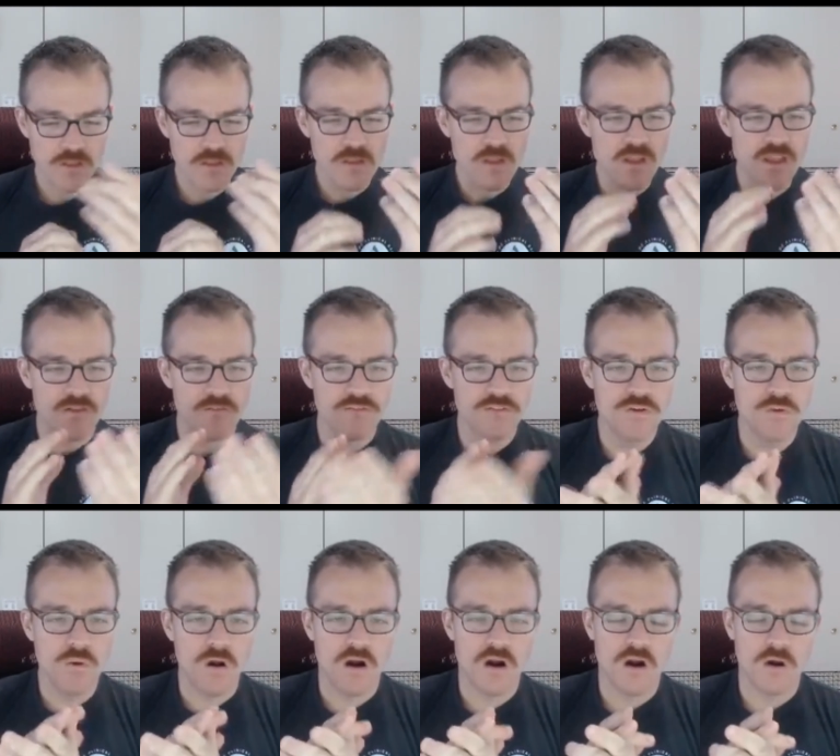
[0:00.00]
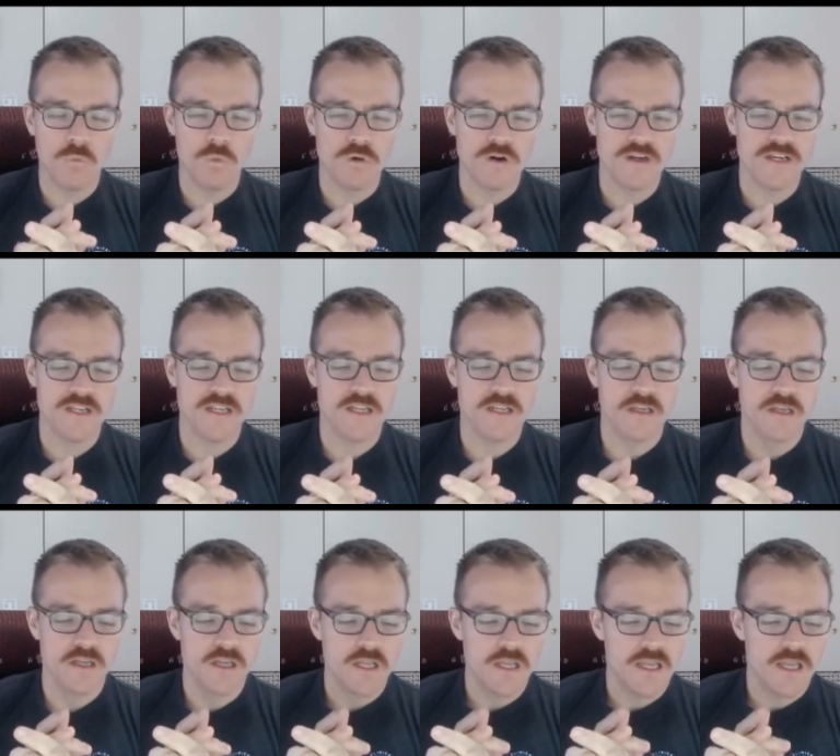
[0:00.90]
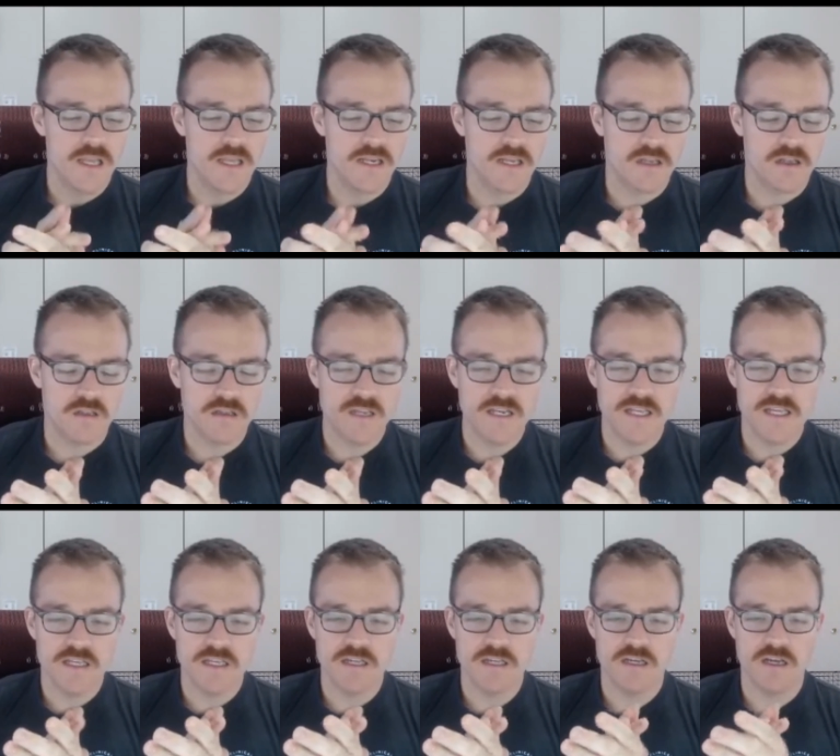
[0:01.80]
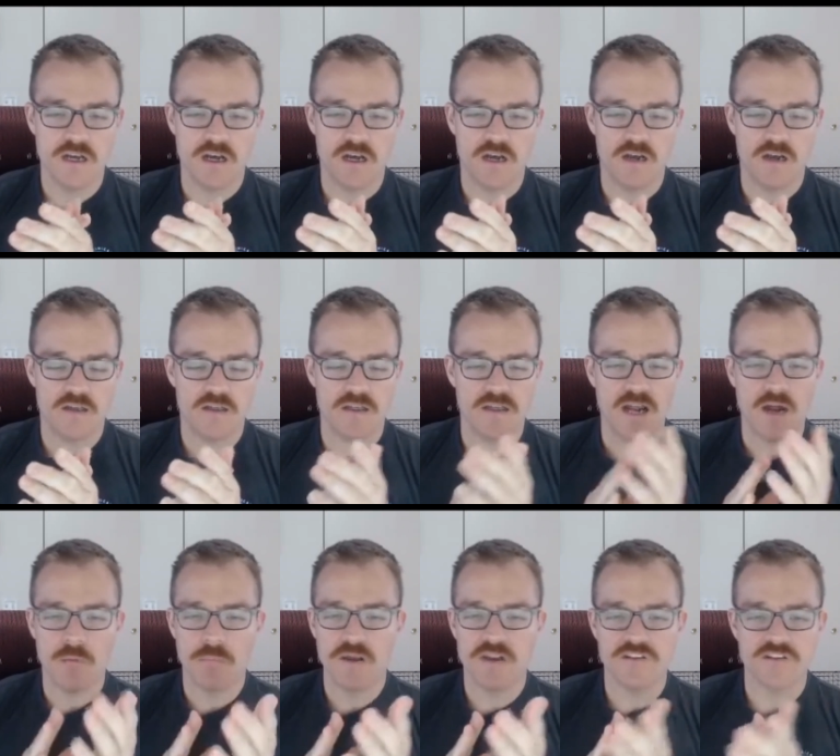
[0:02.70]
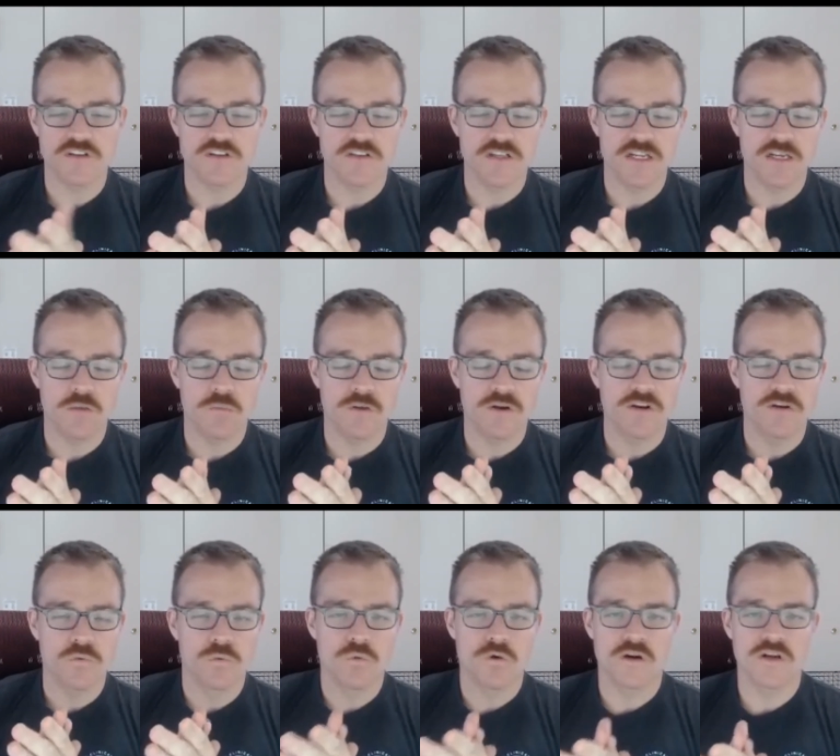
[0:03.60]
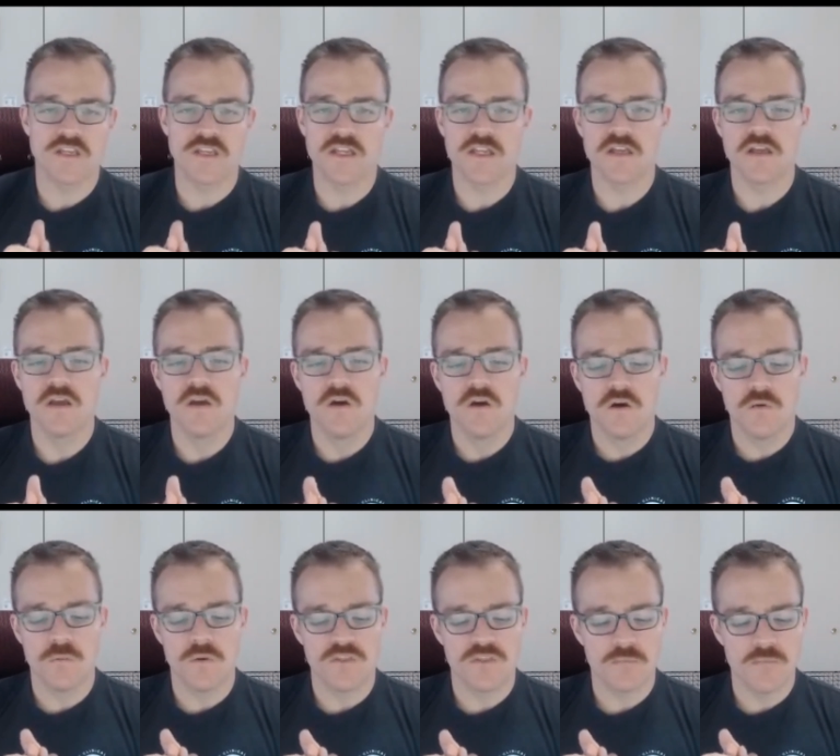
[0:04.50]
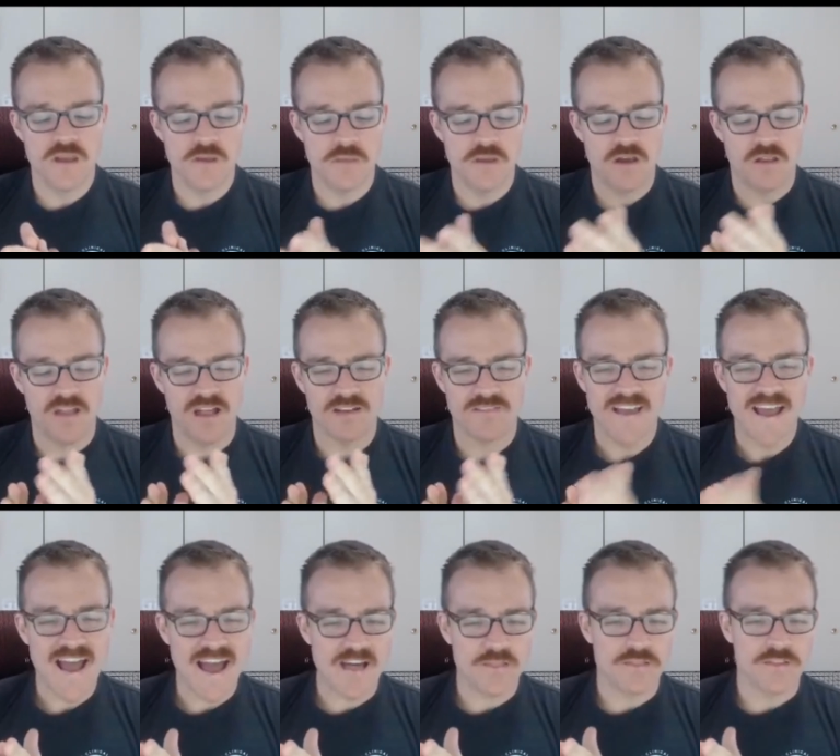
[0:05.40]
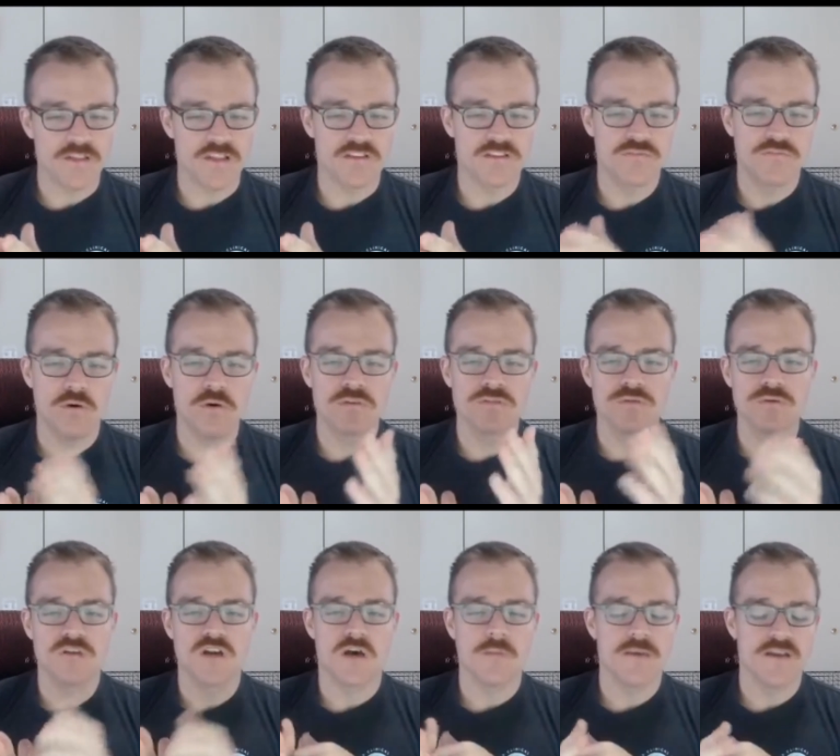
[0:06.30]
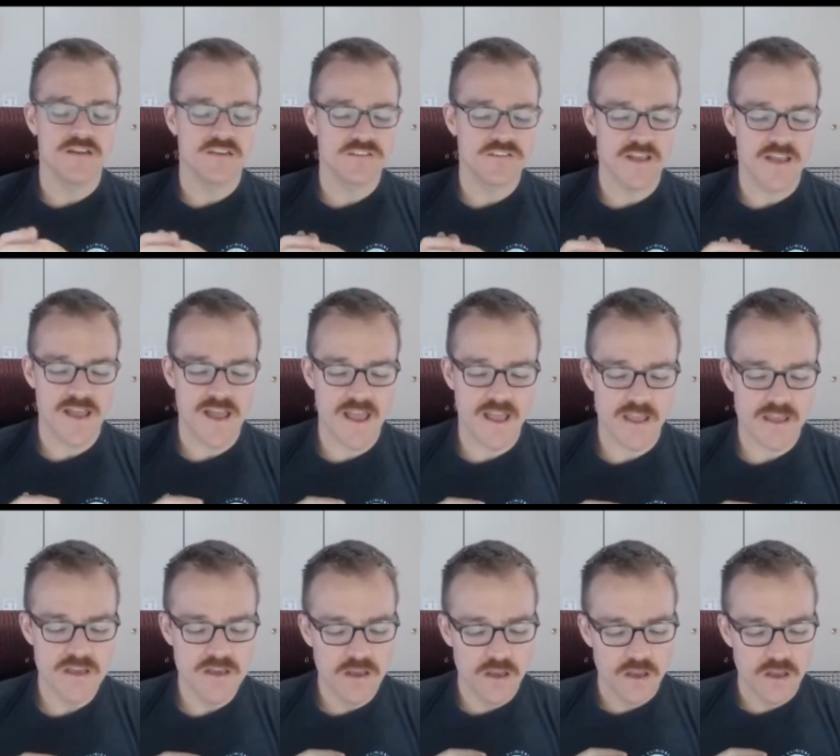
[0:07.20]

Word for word: If you are working in a clinic, uh, an outpatient clinic where you're working with maybe a lot of athletes, folks who come in and say, hey,